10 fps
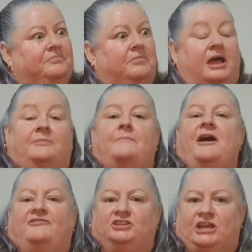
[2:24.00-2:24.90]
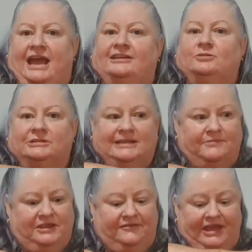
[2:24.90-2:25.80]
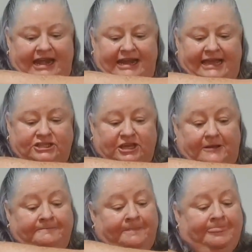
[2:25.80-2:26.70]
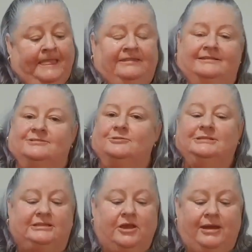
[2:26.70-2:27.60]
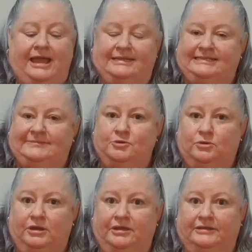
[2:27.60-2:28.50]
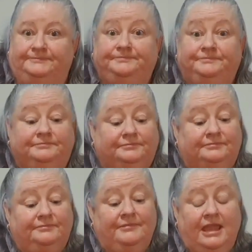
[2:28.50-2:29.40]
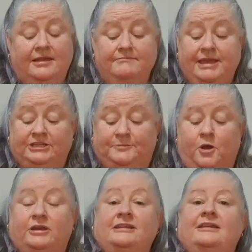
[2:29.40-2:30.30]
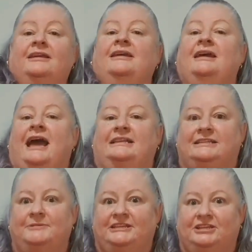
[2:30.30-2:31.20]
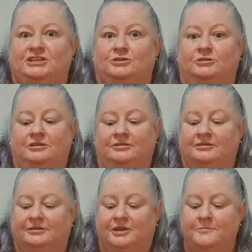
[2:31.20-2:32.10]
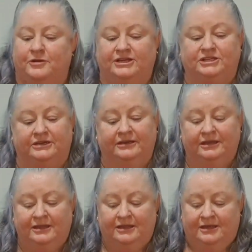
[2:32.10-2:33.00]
like my puffer jacket or something of that nature. There's also a smaller uh, mesh pocket and some additional compression